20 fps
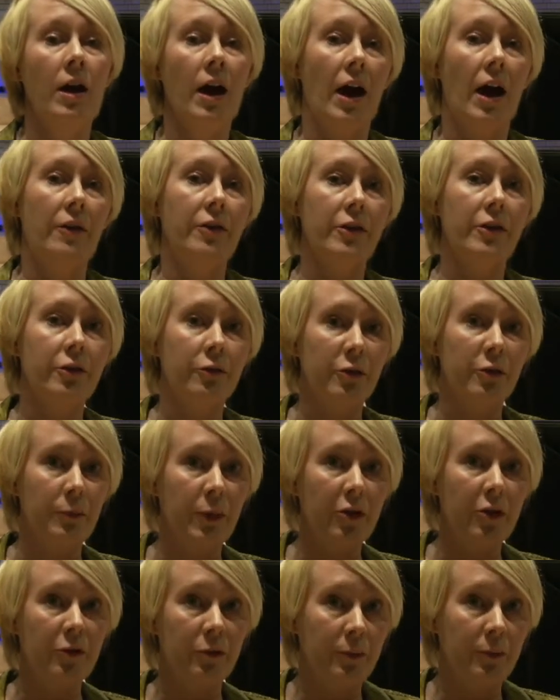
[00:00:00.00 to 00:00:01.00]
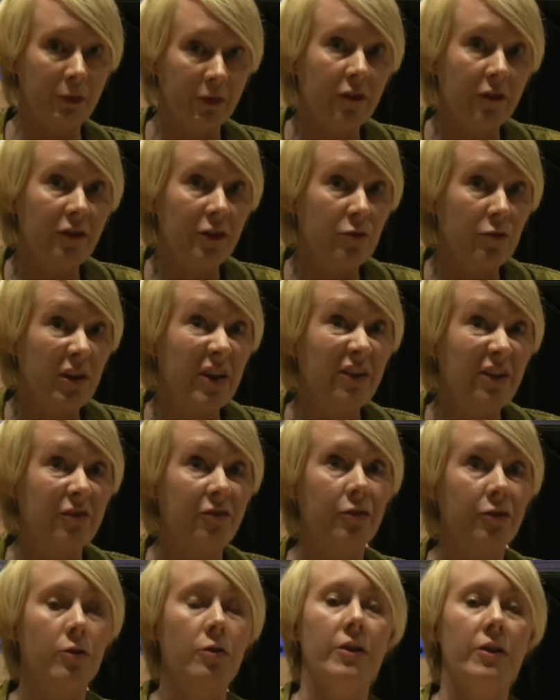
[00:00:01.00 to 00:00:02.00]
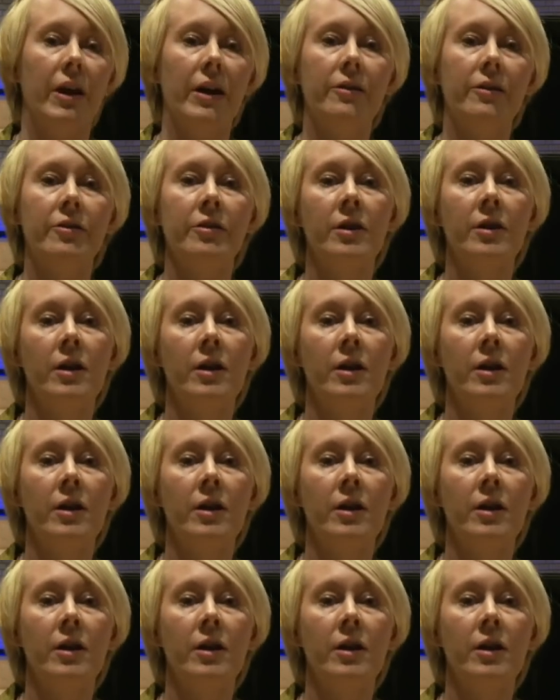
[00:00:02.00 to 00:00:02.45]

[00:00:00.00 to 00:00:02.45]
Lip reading: And there's a specific reason for that.